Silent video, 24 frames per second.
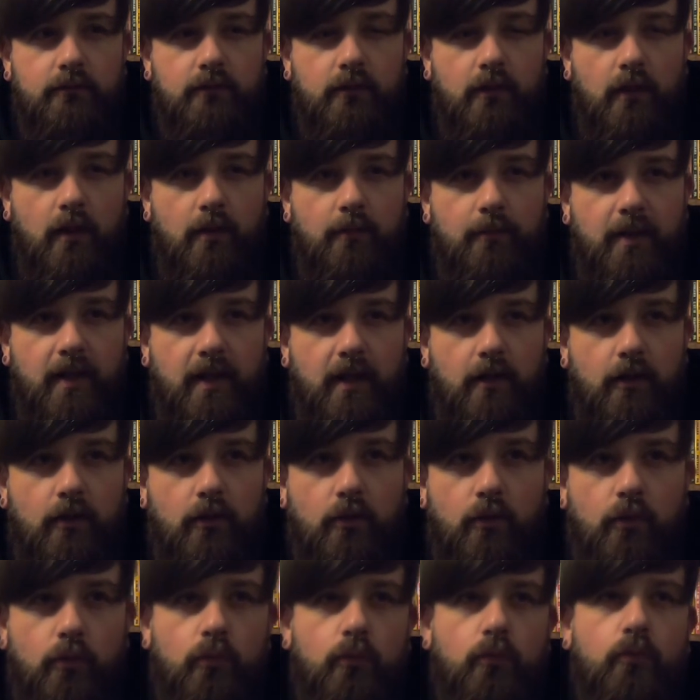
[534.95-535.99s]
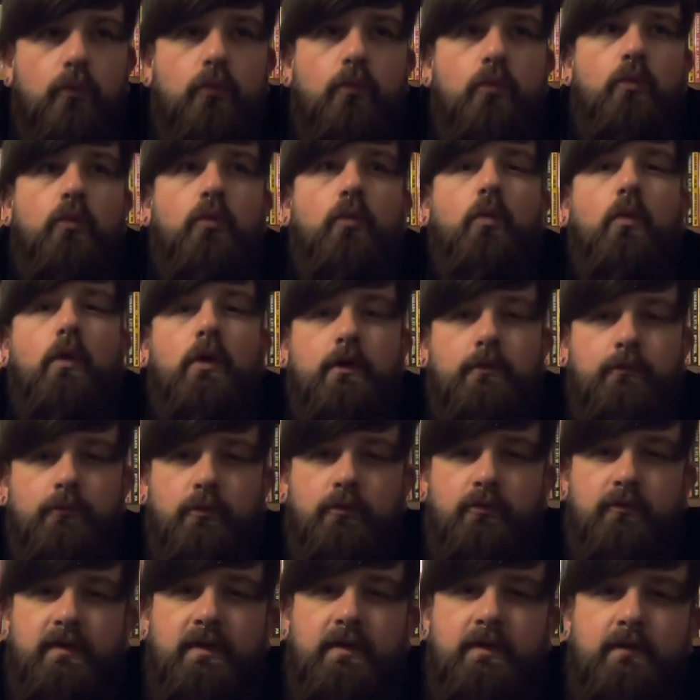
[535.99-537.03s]
about one
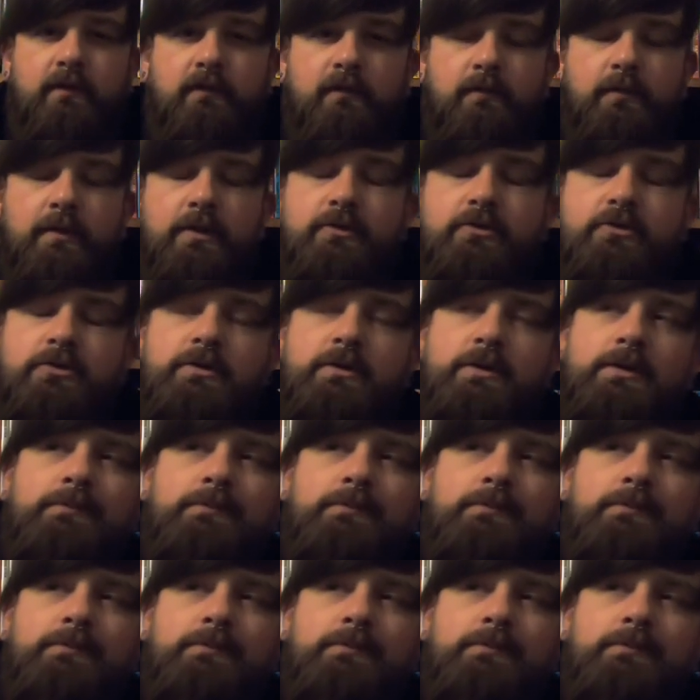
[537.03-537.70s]
movie so much